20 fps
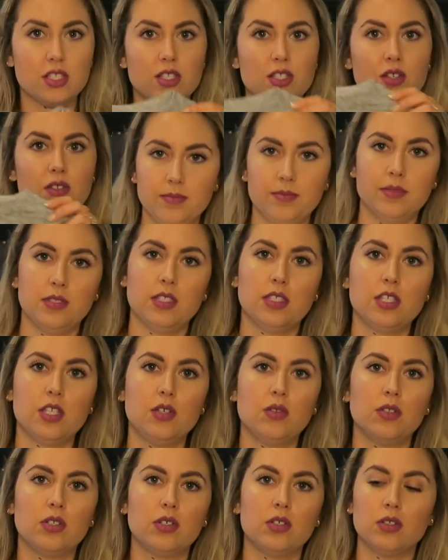So this
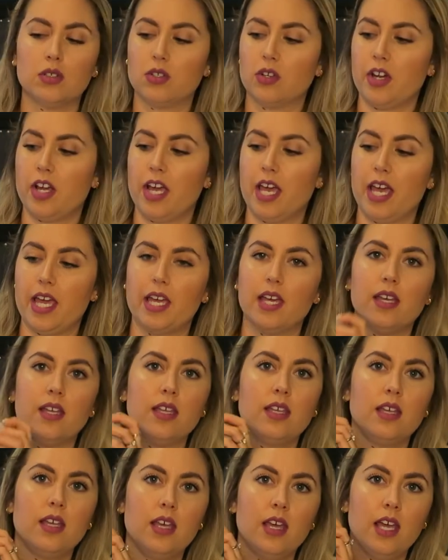cute little gray
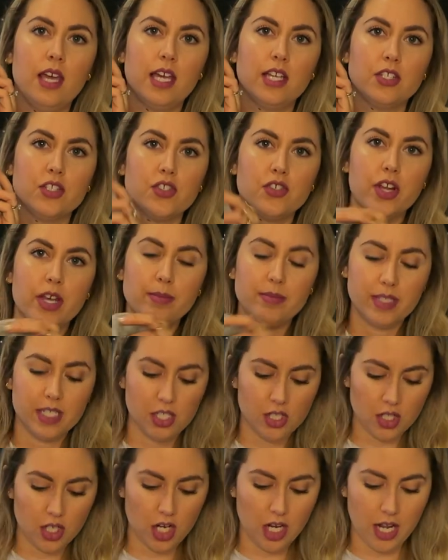and striped
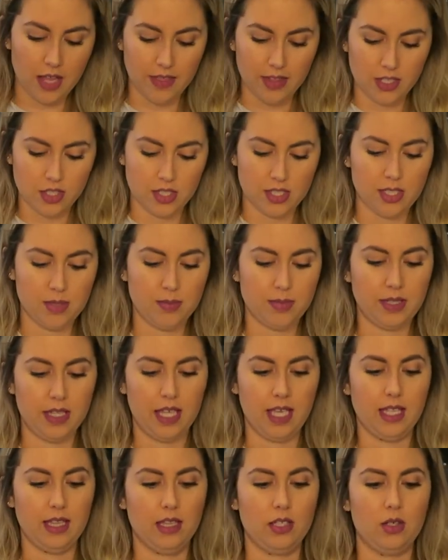t-shirt and then just a
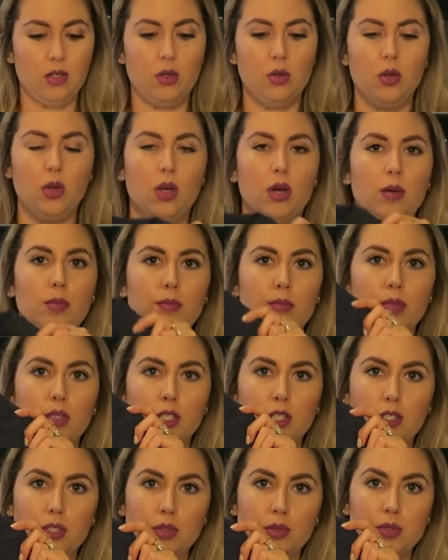plain little
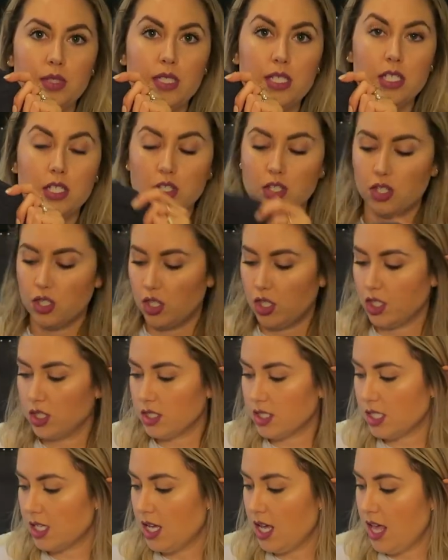blue
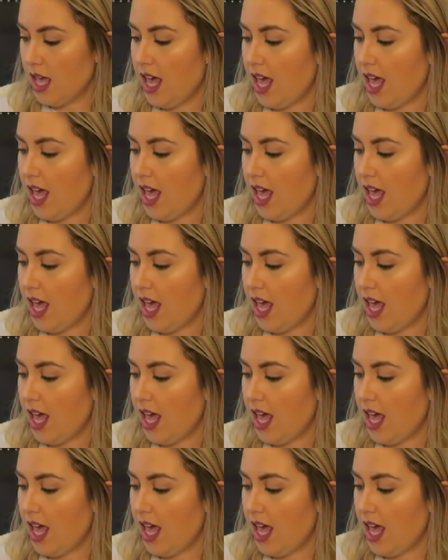t-shirt.